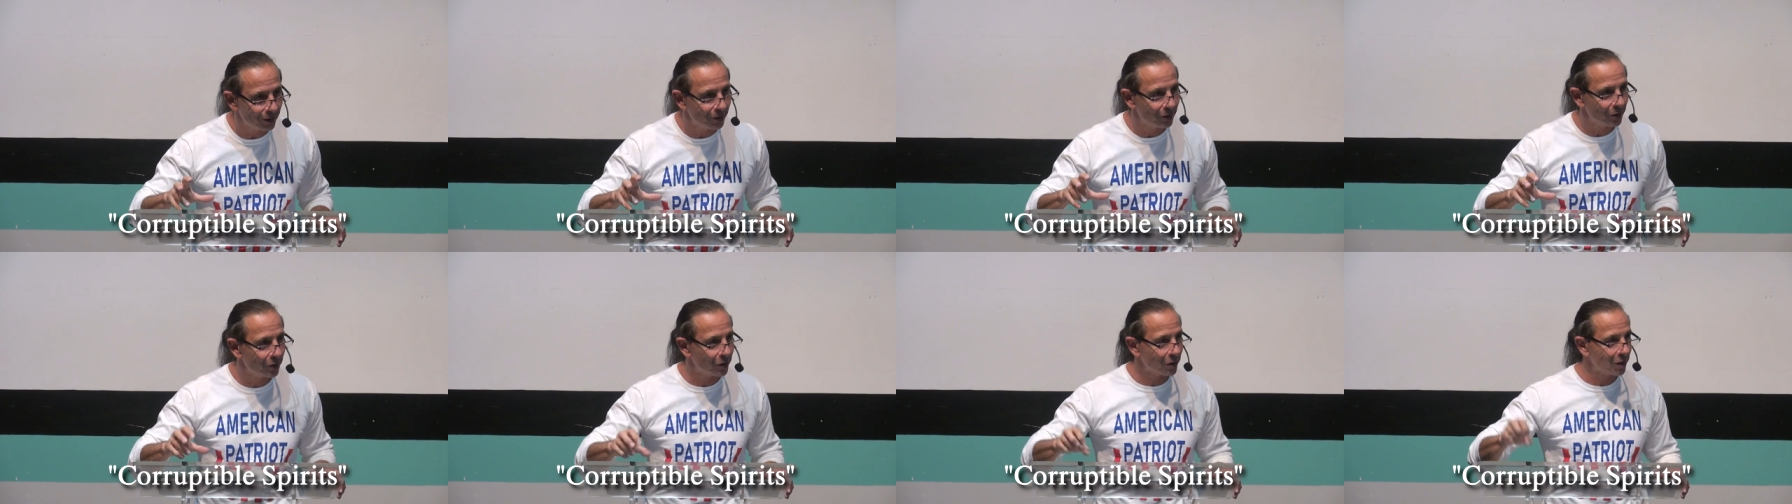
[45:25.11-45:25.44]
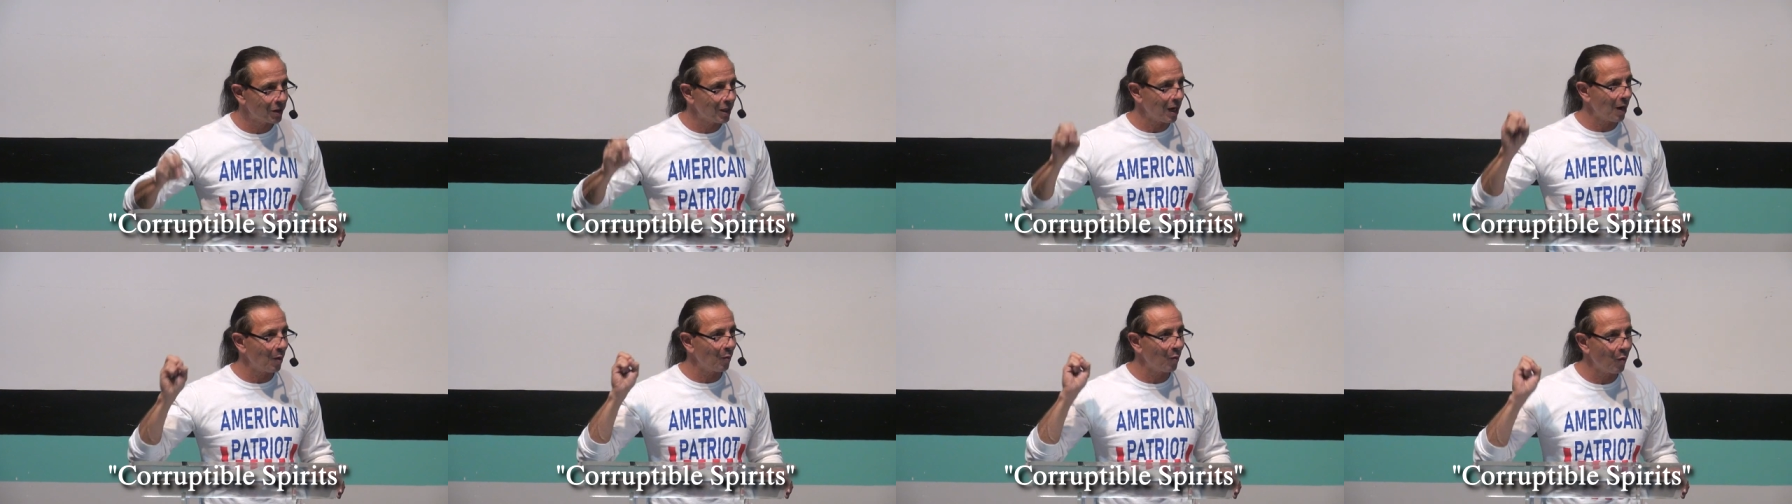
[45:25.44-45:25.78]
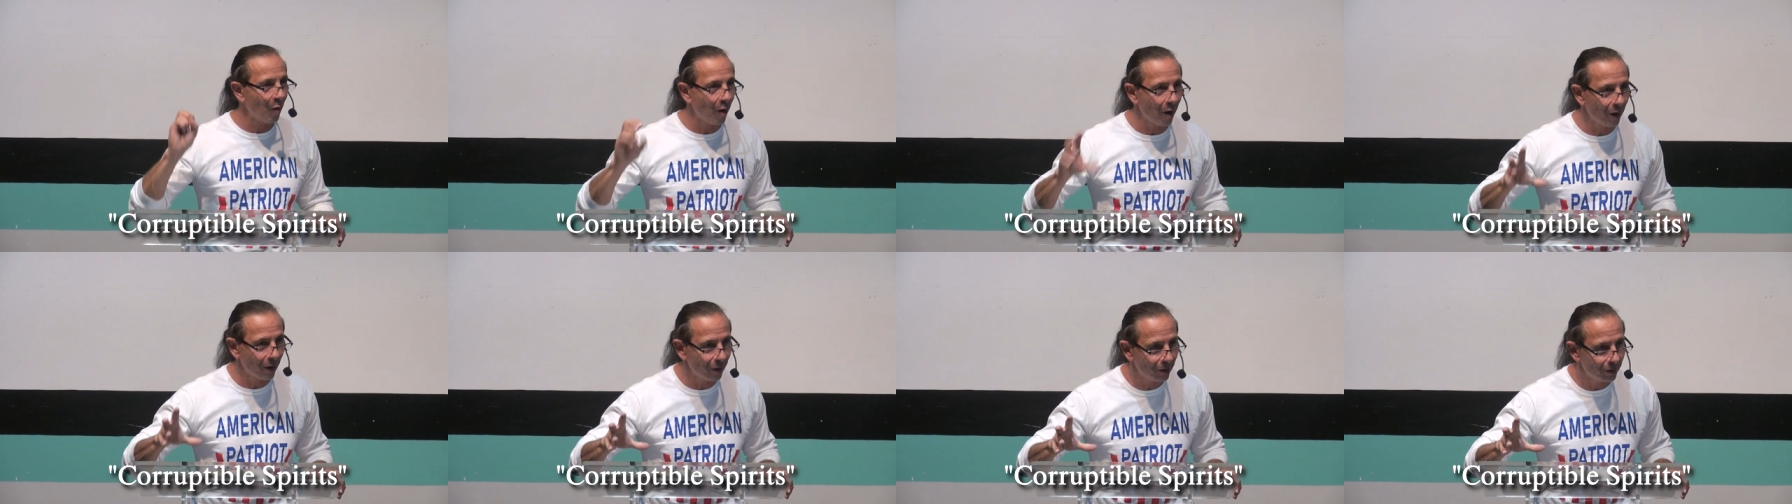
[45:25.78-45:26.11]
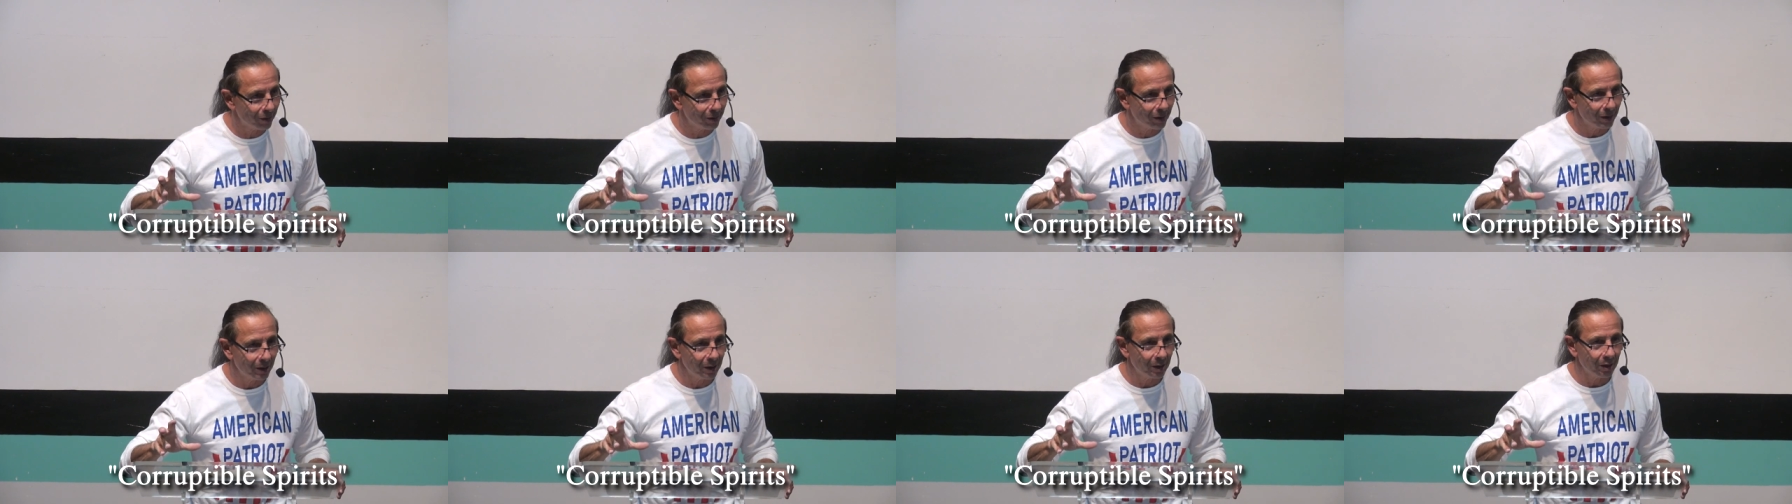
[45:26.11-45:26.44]
just got watered
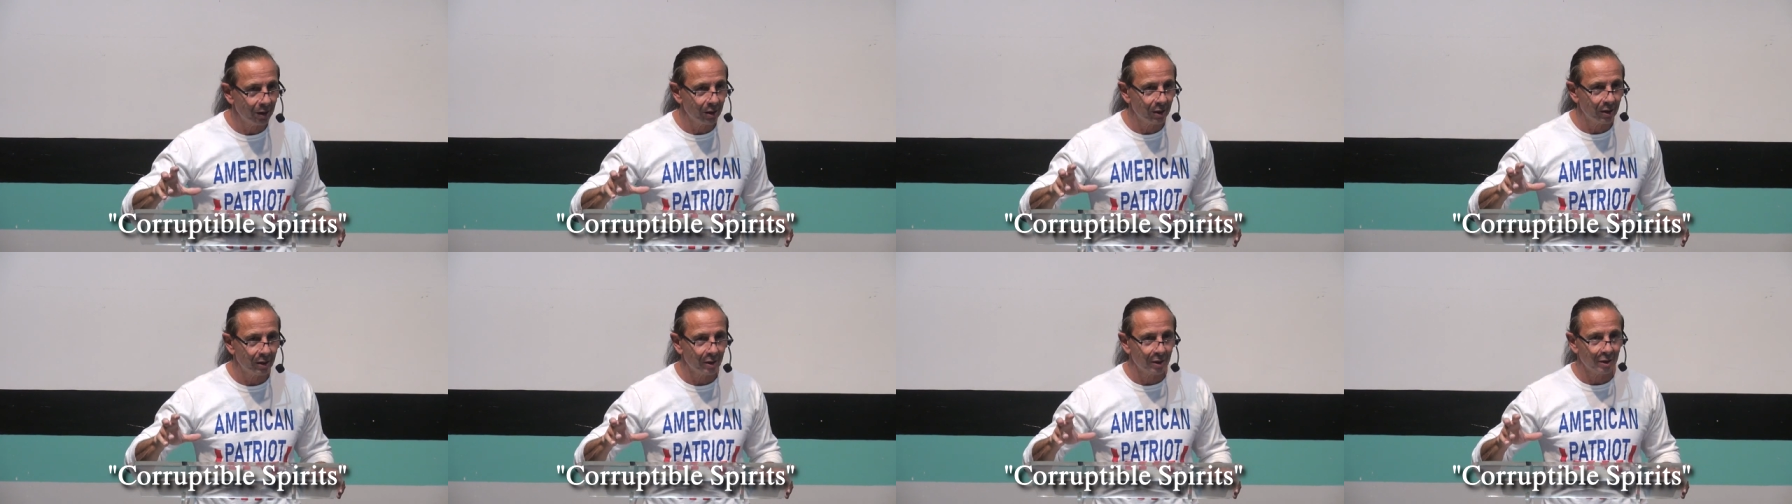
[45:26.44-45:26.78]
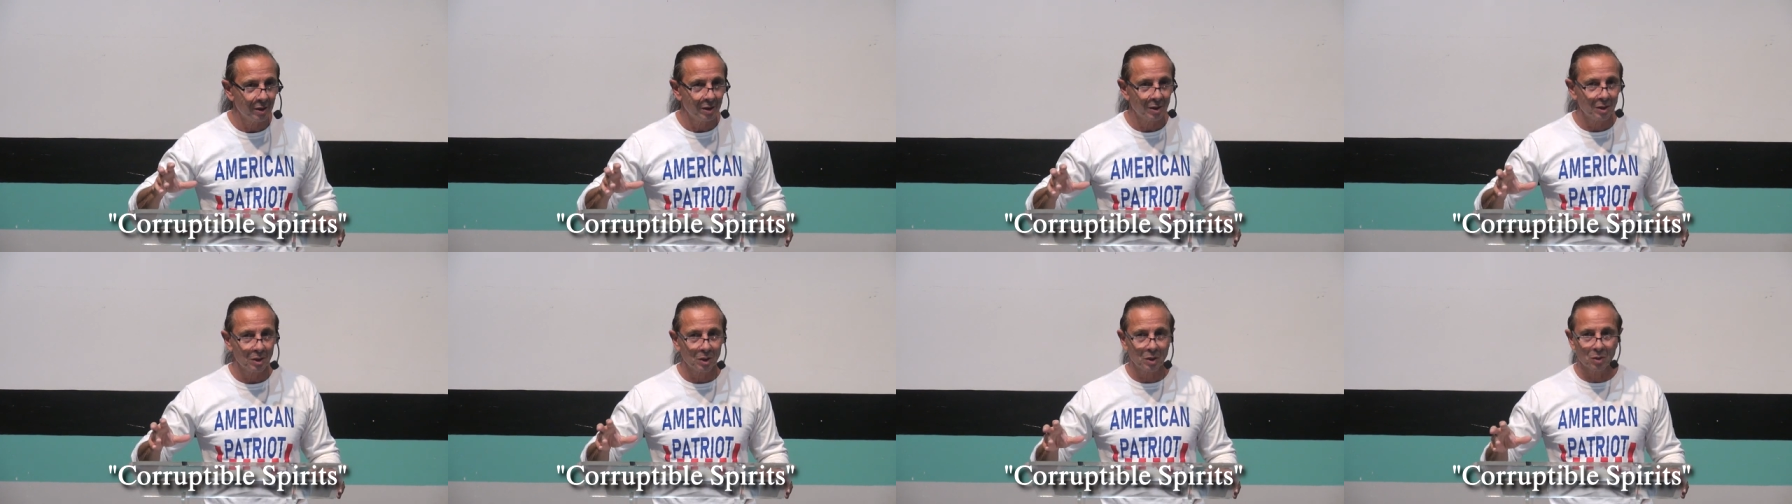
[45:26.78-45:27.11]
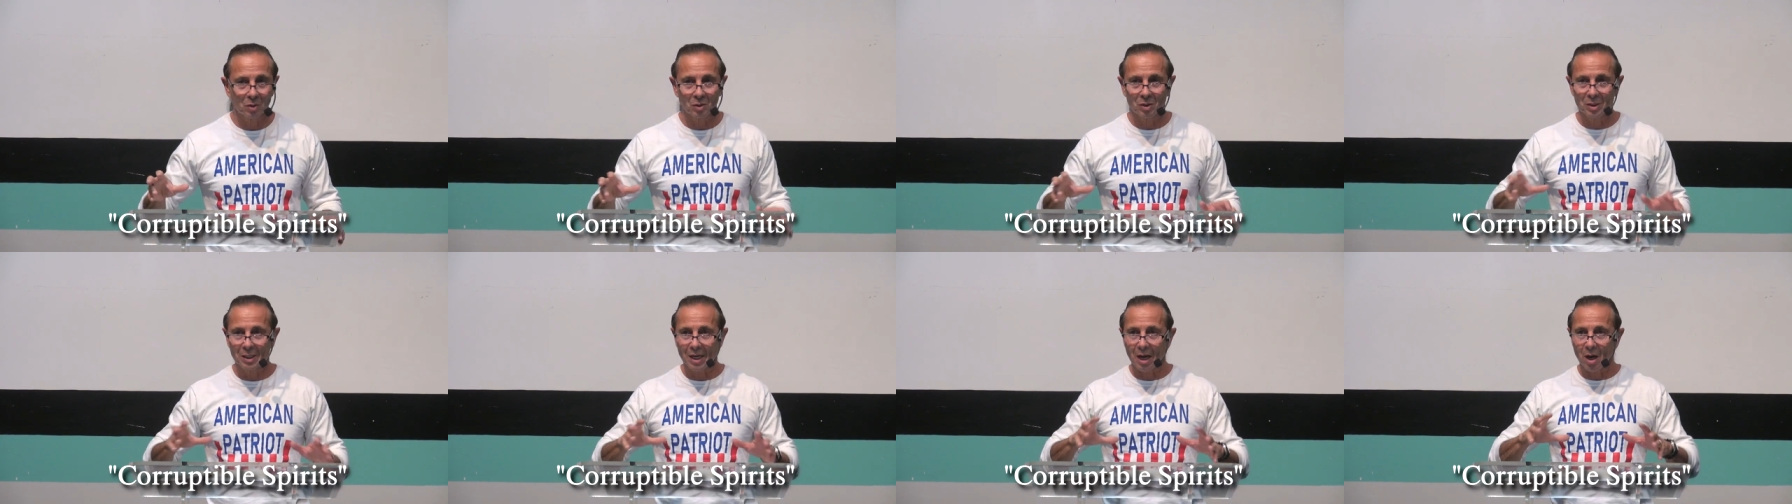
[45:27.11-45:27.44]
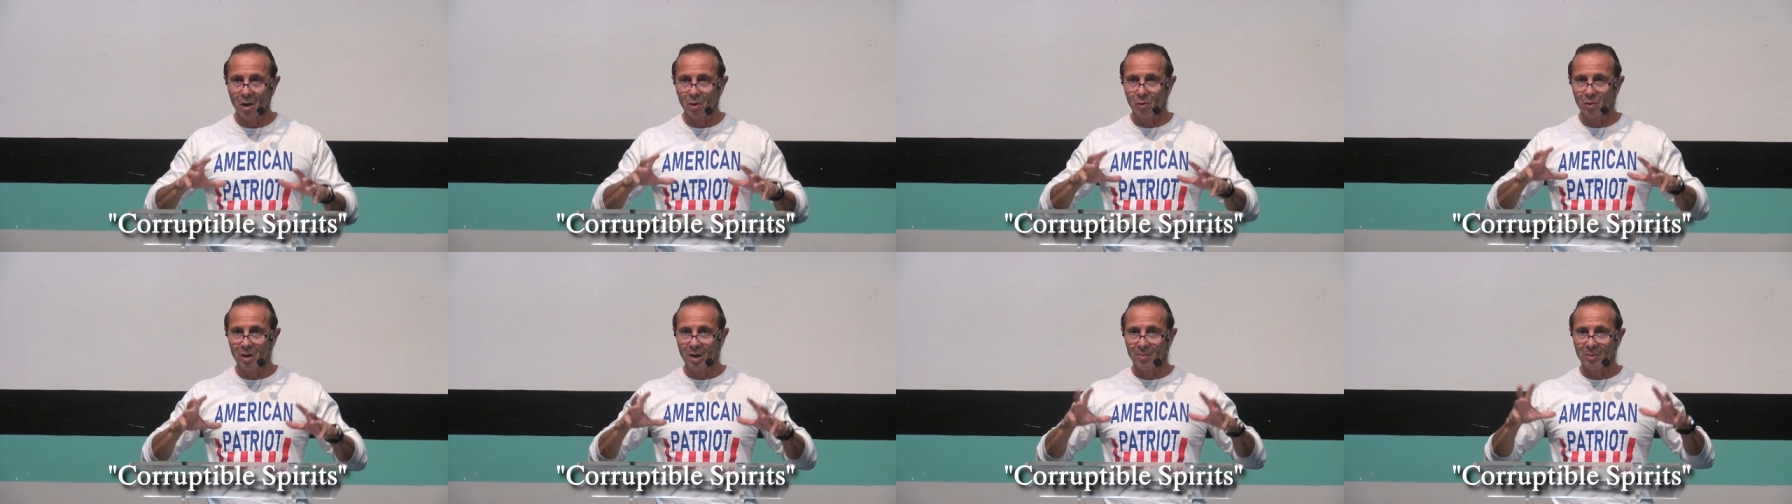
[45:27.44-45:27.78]
till it's now
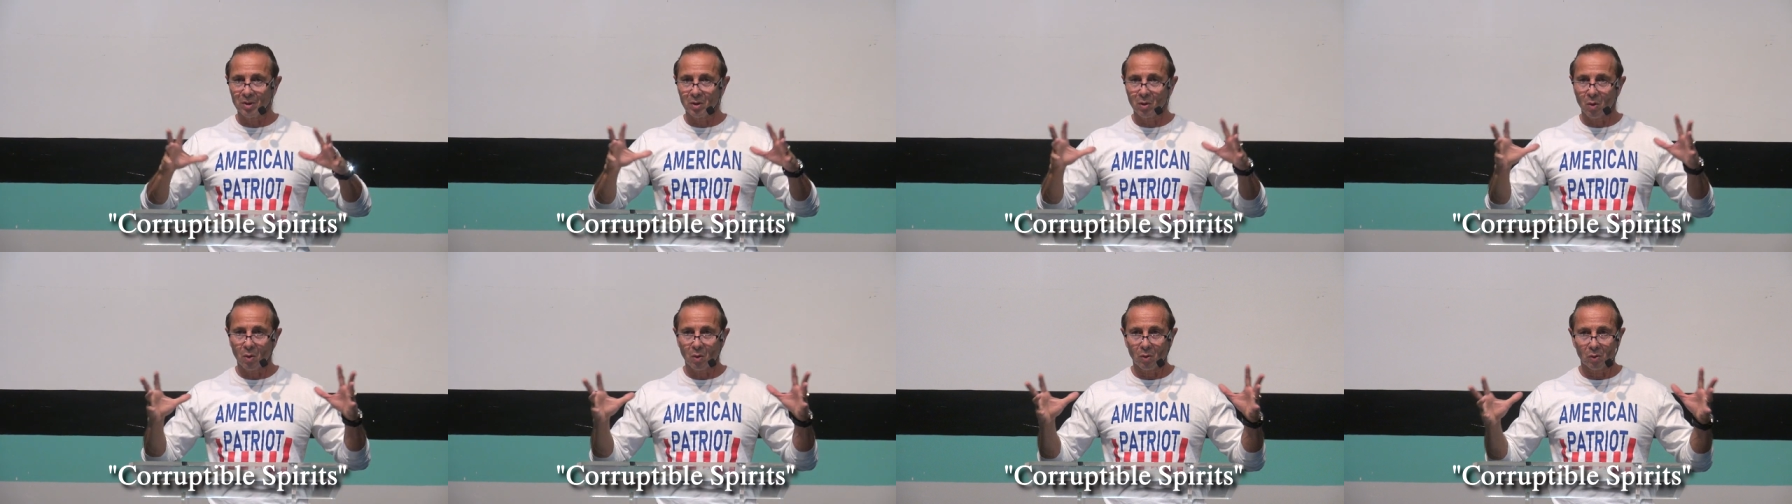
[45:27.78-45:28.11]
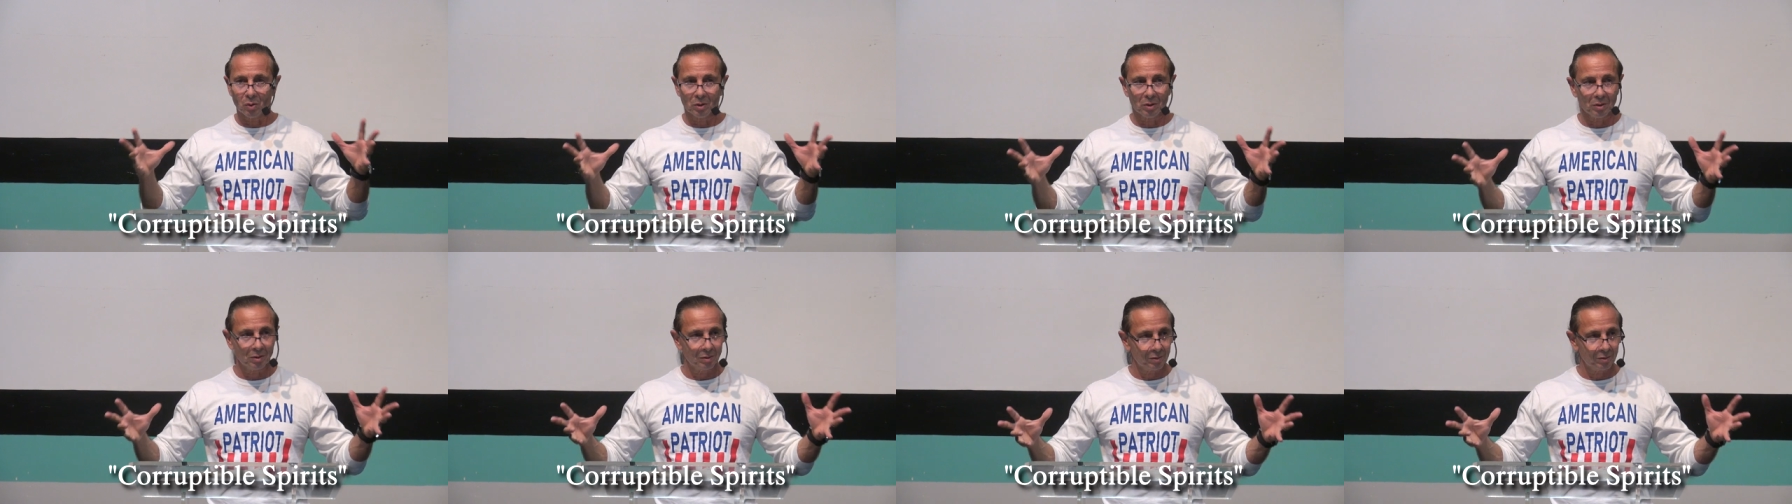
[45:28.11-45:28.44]
grabbing hold.